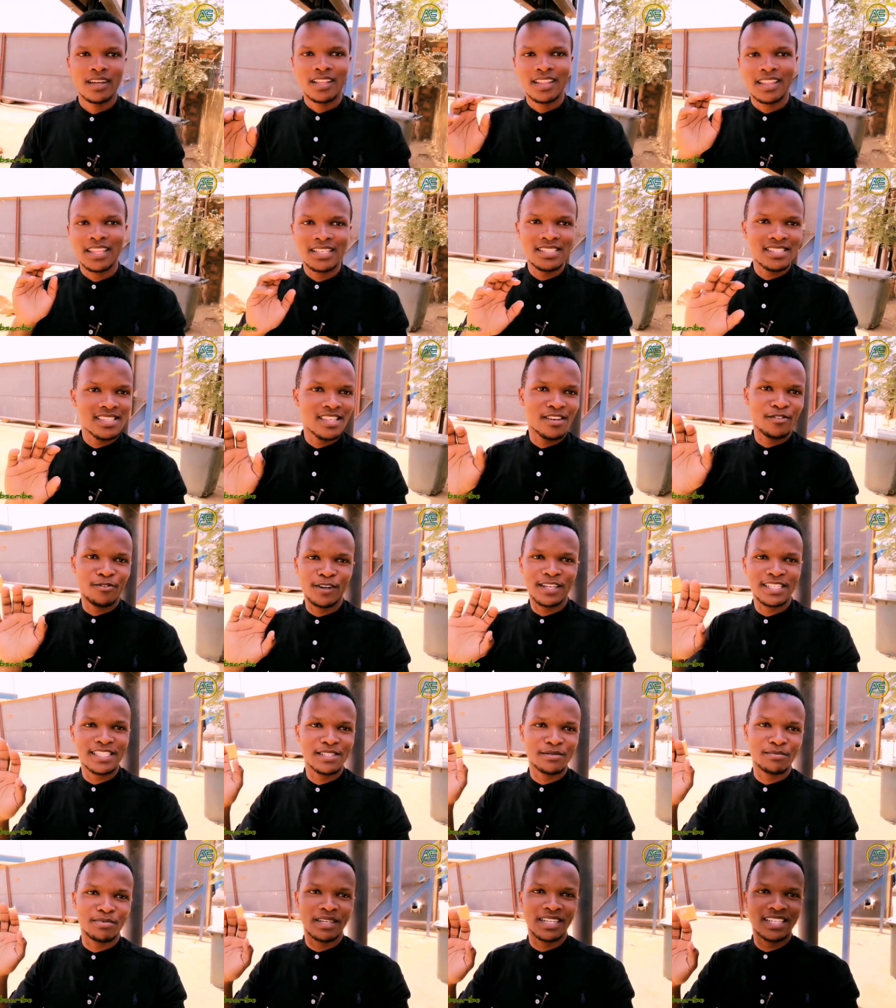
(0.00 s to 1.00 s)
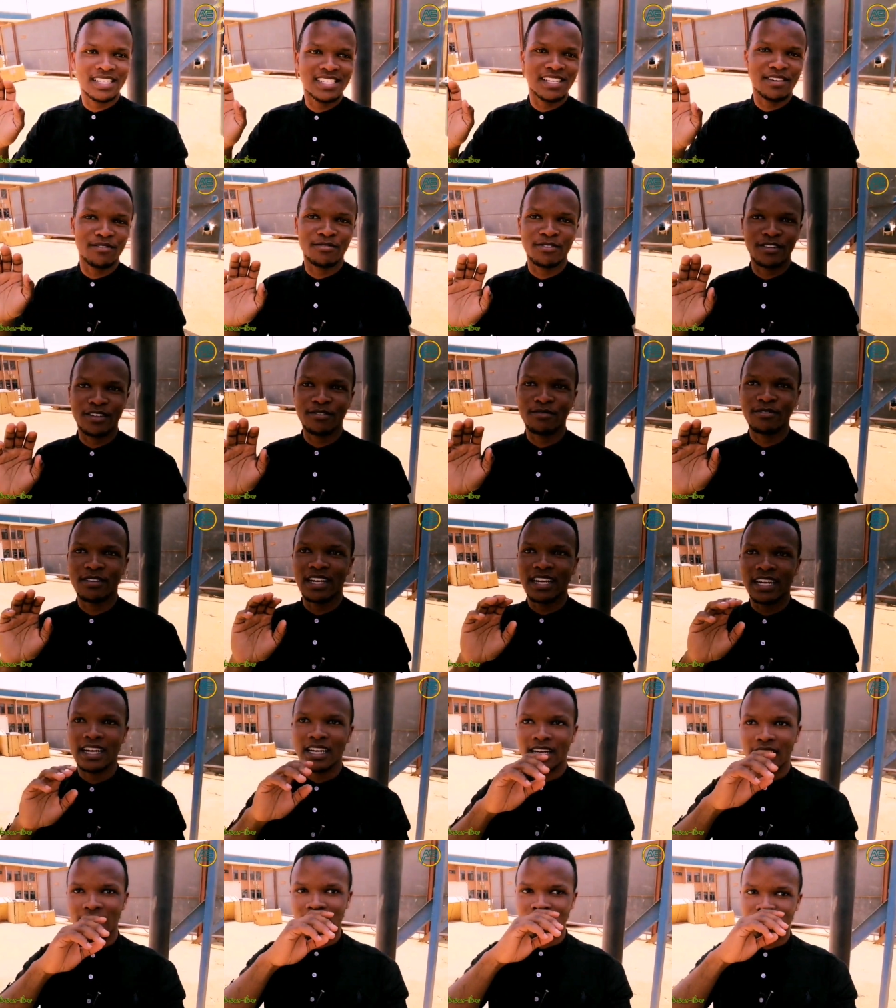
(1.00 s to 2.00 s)
this is the first place I've ever
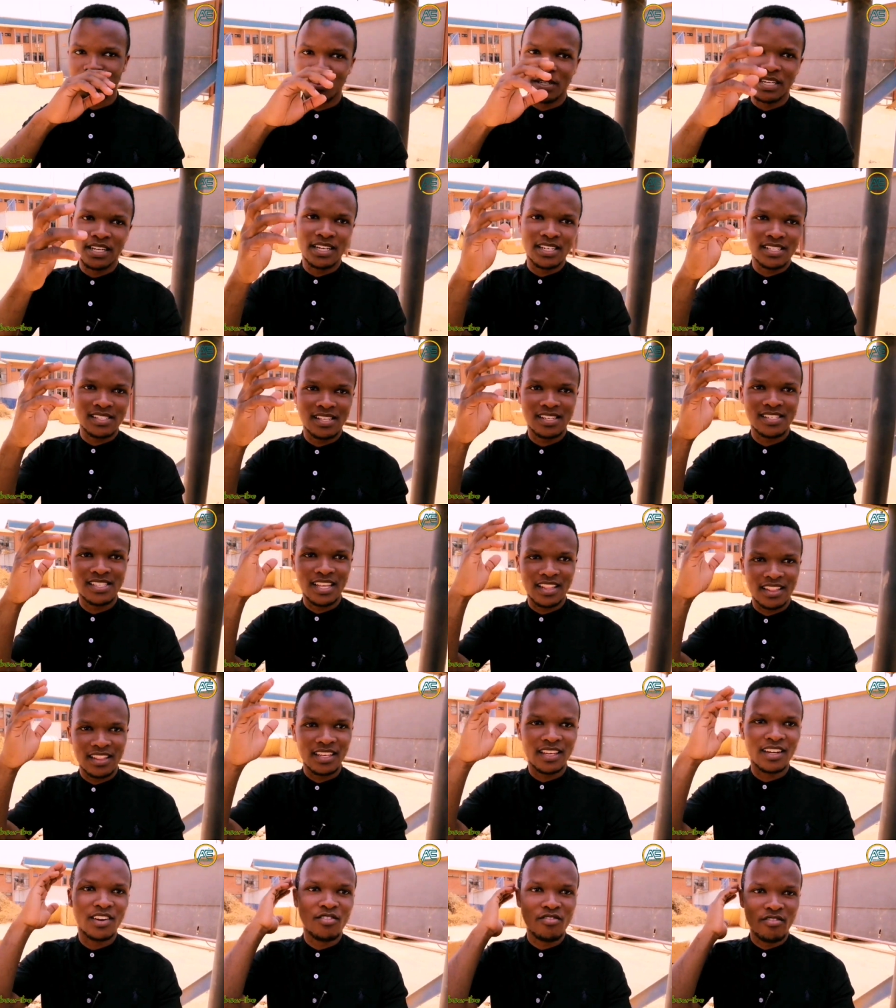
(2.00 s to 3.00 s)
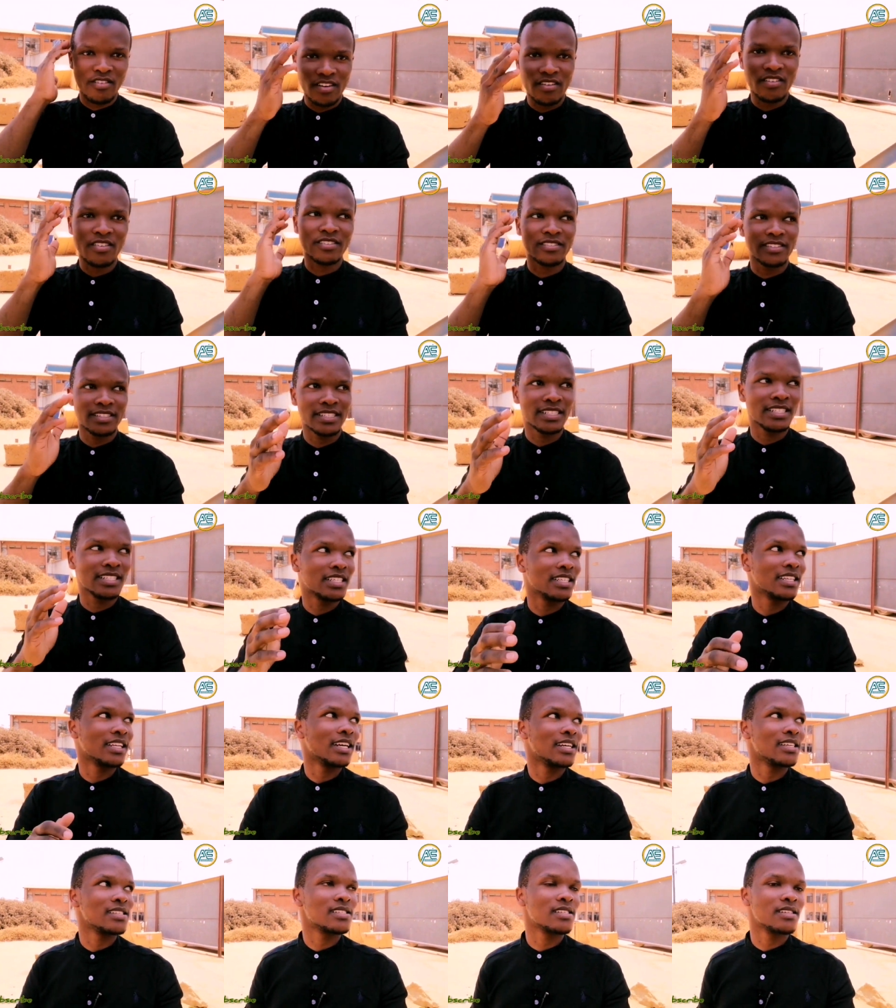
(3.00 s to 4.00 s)
like experienced something really
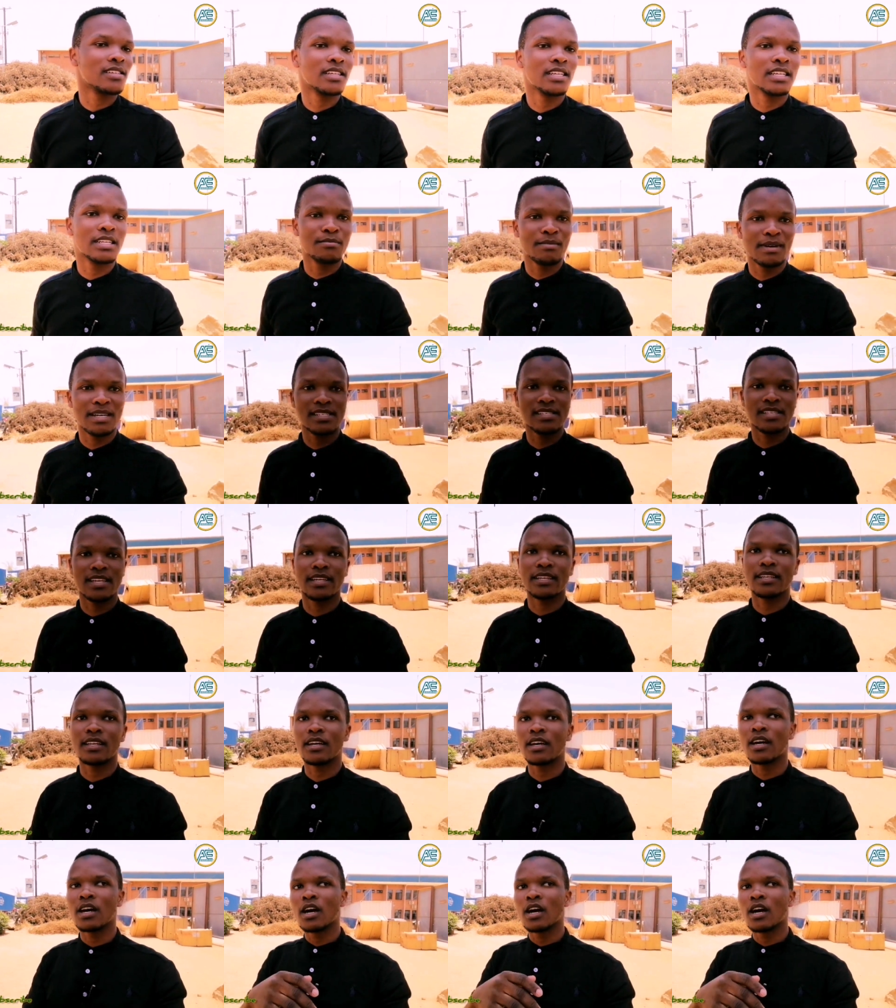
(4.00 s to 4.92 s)
ridiculous in my side.